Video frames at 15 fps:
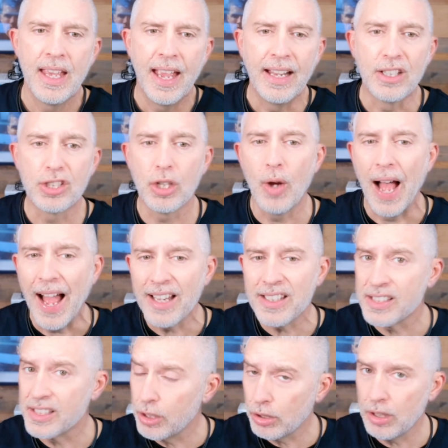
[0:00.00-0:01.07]
And so I
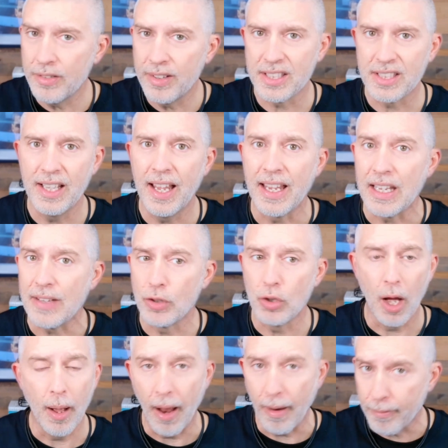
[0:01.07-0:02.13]
still to this day, even though
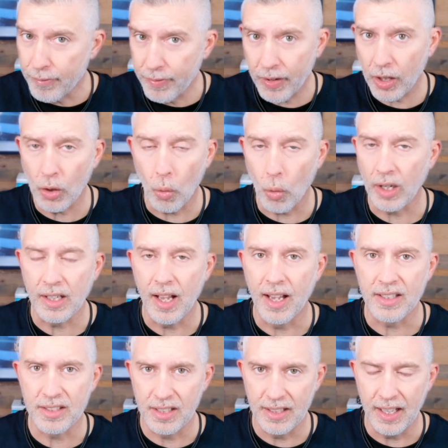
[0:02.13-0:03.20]
I'm very
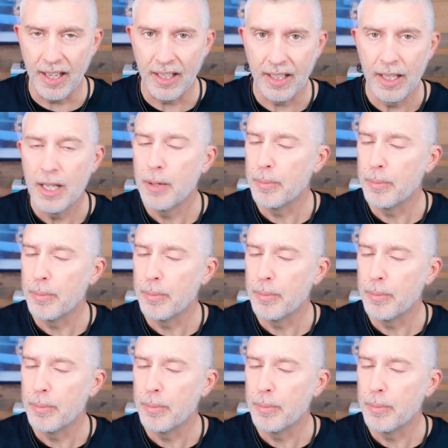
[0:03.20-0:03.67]
organized today,